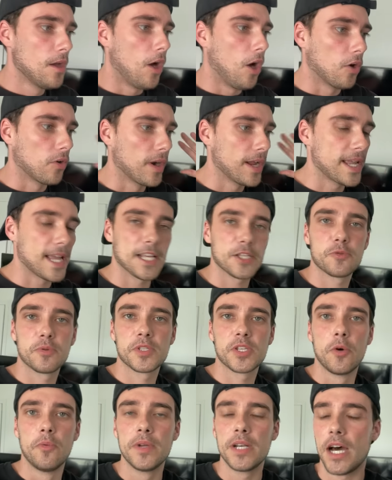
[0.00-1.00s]
All right, guys,
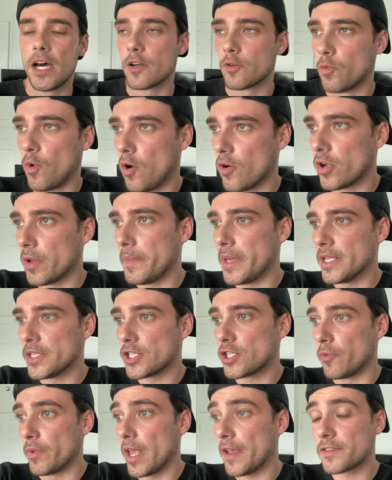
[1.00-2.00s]
what's going on? Welcome in.
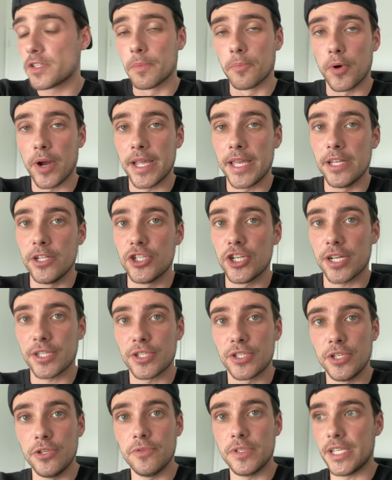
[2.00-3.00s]
So we have some breaking
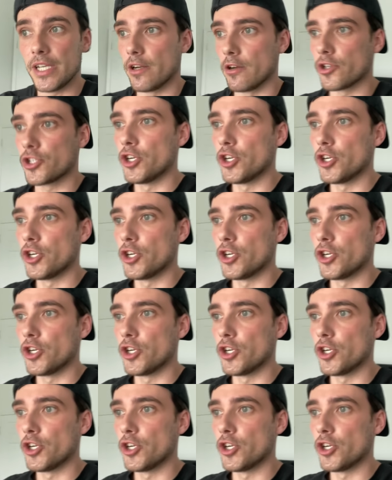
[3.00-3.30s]
Jets news here.